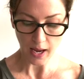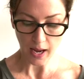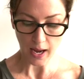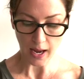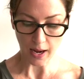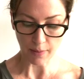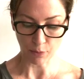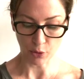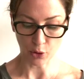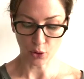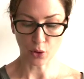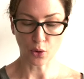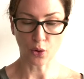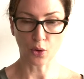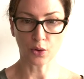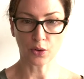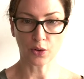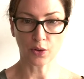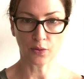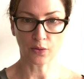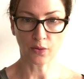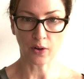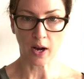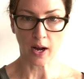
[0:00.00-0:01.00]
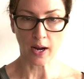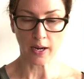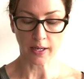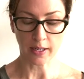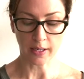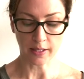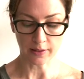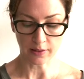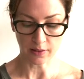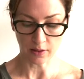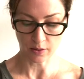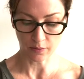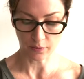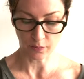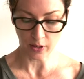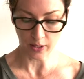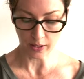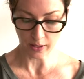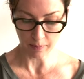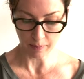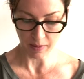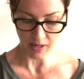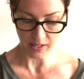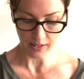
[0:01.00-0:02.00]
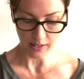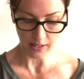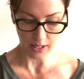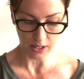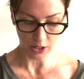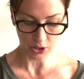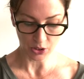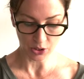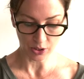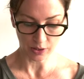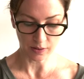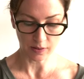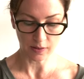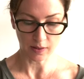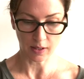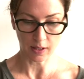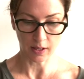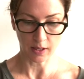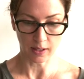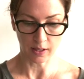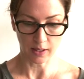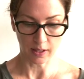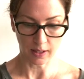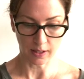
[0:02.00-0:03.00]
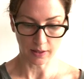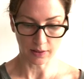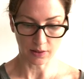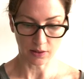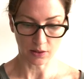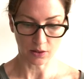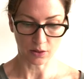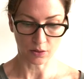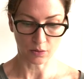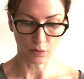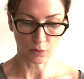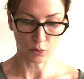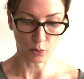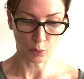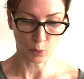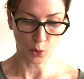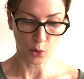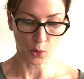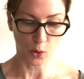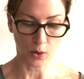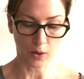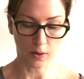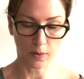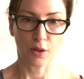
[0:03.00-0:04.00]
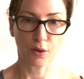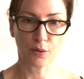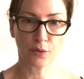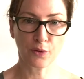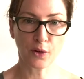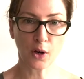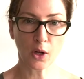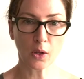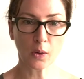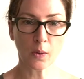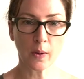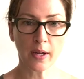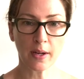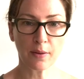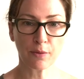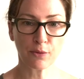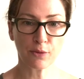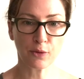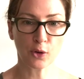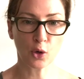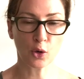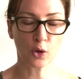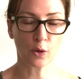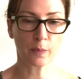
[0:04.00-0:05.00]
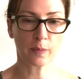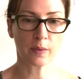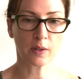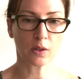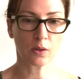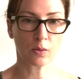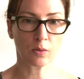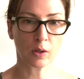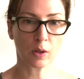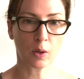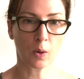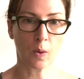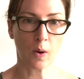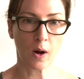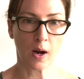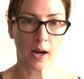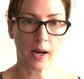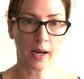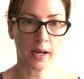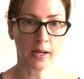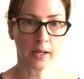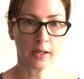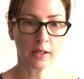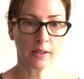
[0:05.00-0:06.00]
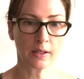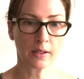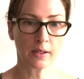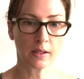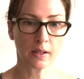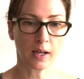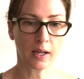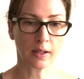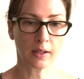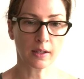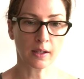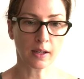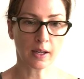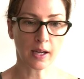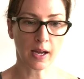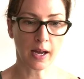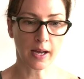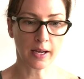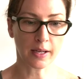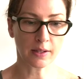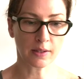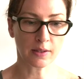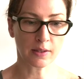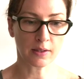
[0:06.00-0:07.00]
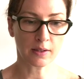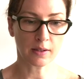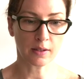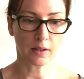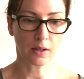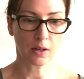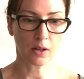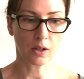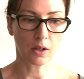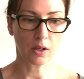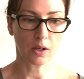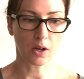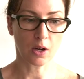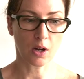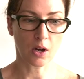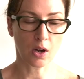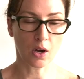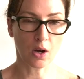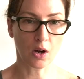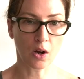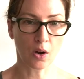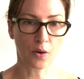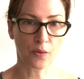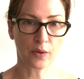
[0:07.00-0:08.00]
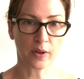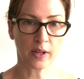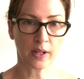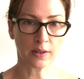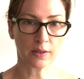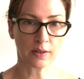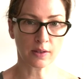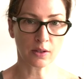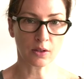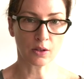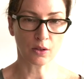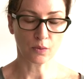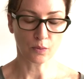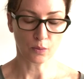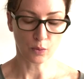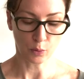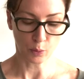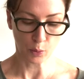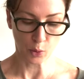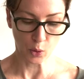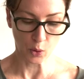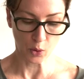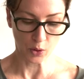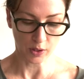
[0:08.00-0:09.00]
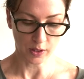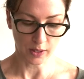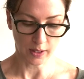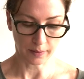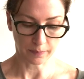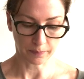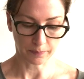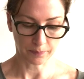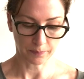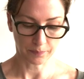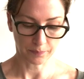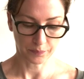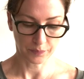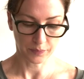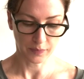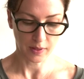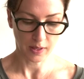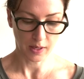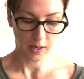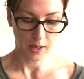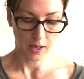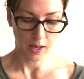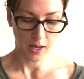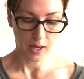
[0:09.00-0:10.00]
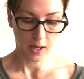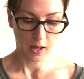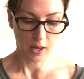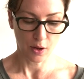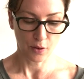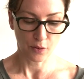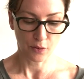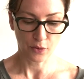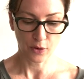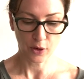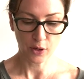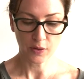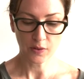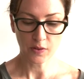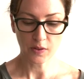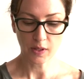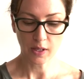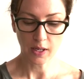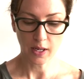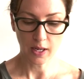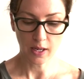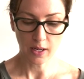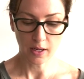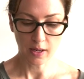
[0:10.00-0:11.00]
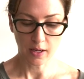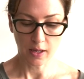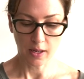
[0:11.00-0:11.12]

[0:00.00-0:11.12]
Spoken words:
and record the findings and recommendations in an incident report. The following forms are required in the case of incident reporting. Firstly,